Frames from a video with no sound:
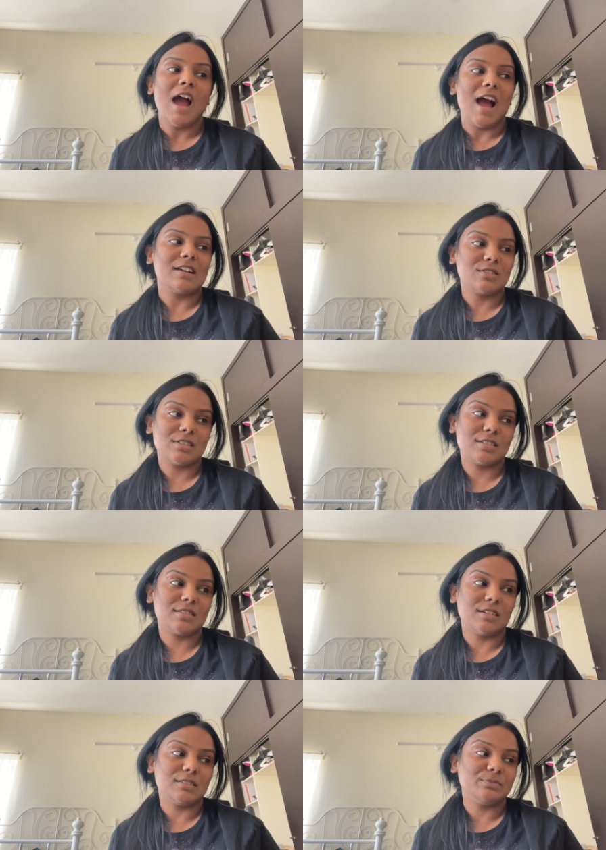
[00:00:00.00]
I just
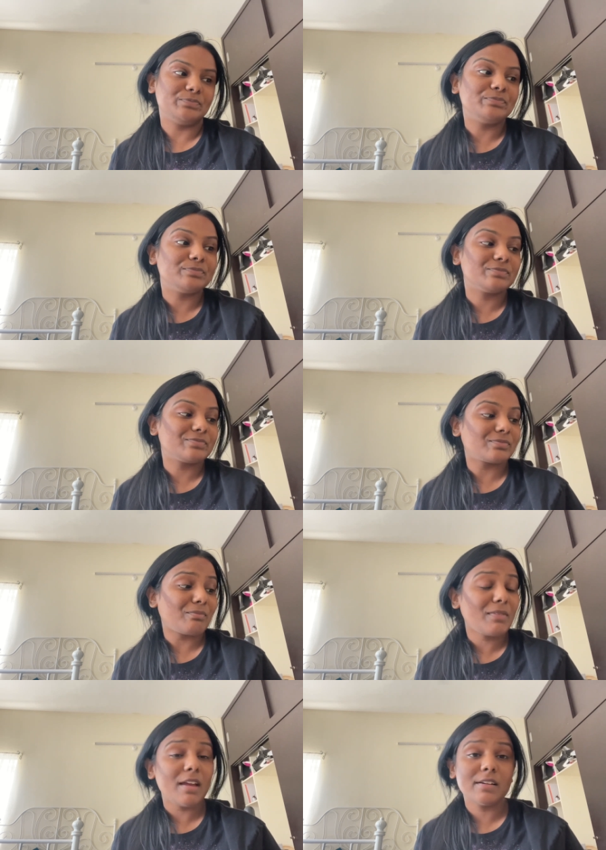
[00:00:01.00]

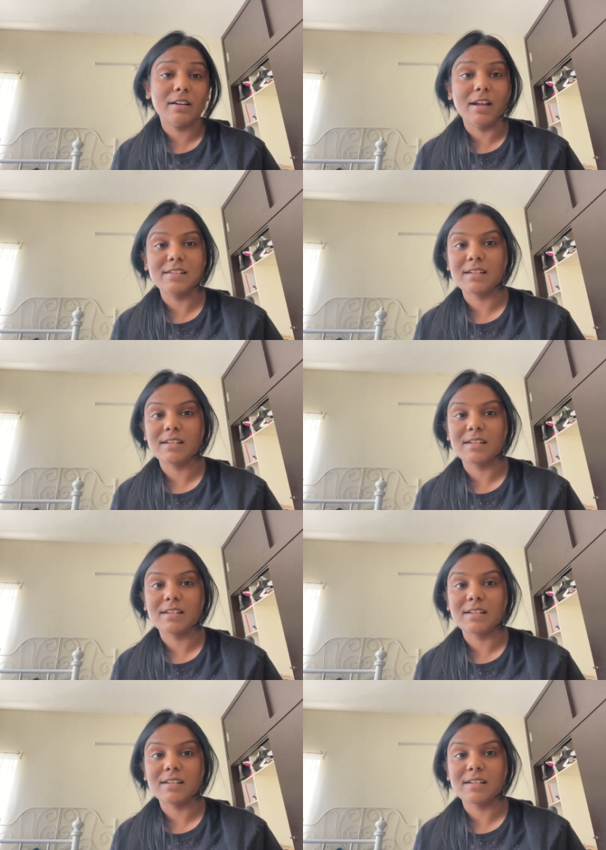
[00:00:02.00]
realized I